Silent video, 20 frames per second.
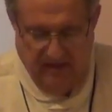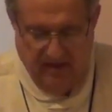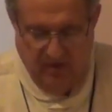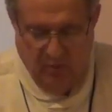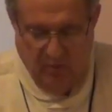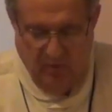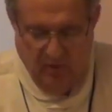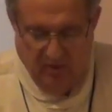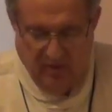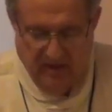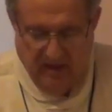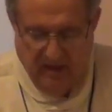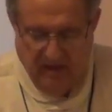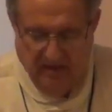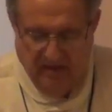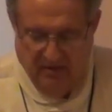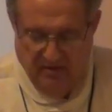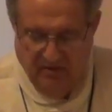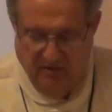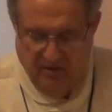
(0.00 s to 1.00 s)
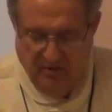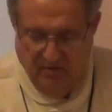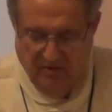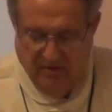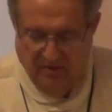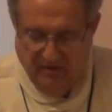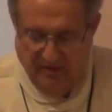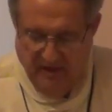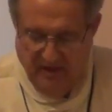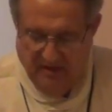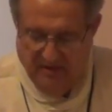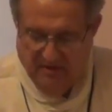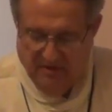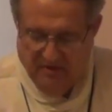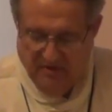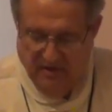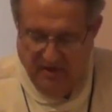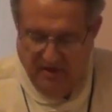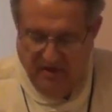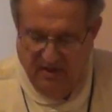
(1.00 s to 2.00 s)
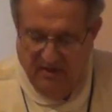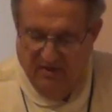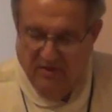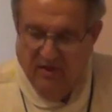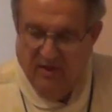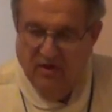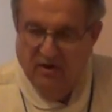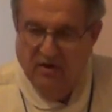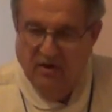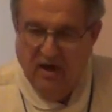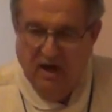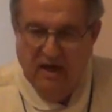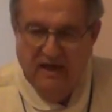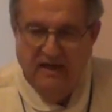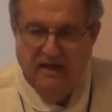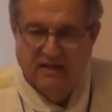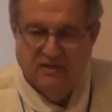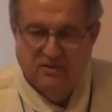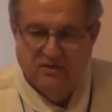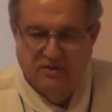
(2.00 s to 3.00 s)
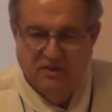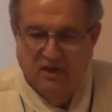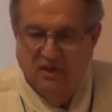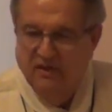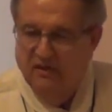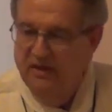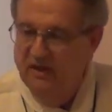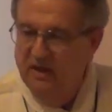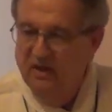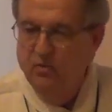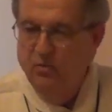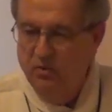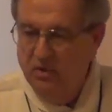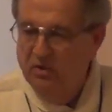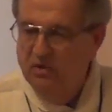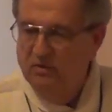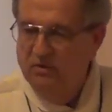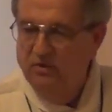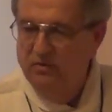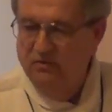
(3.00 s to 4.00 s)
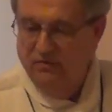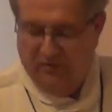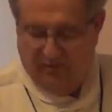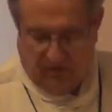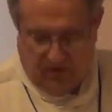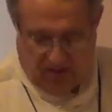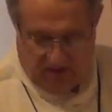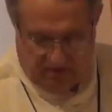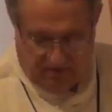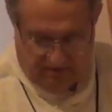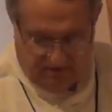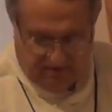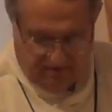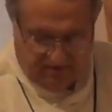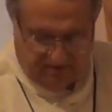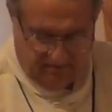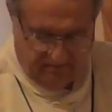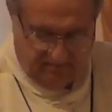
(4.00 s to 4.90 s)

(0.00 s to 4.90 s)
and will not do the things that our God has done and will do for us.